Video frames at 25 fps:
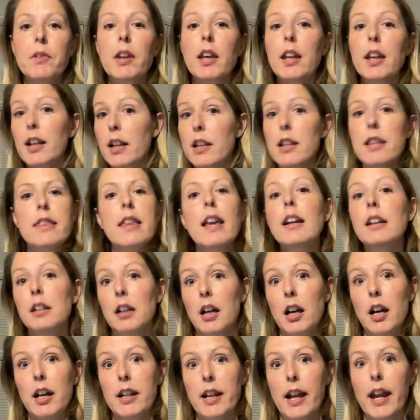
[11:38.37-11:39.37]
And thank
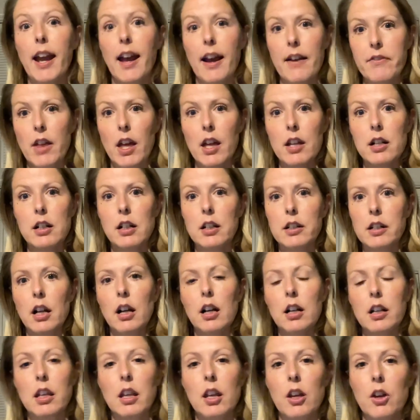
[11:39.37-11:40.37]
God I have that on
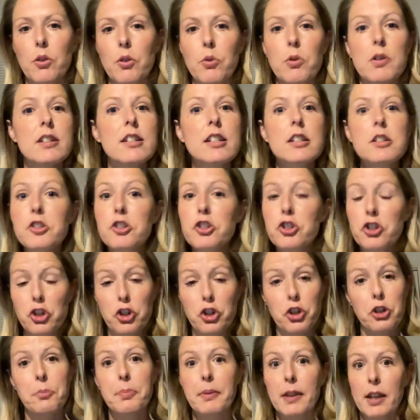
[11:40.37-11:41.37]
audio.
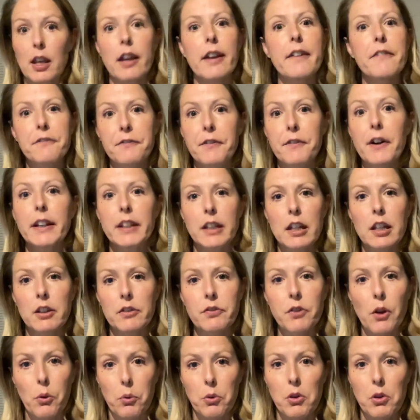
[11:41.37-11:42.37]
Disturbing fucking
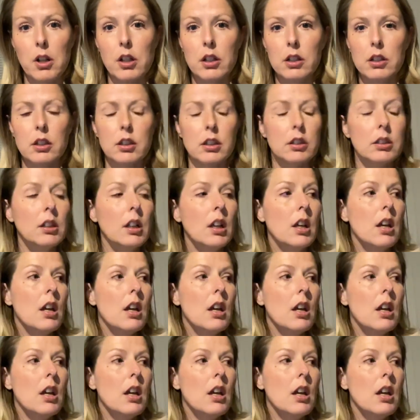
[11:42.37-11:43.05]
phone call.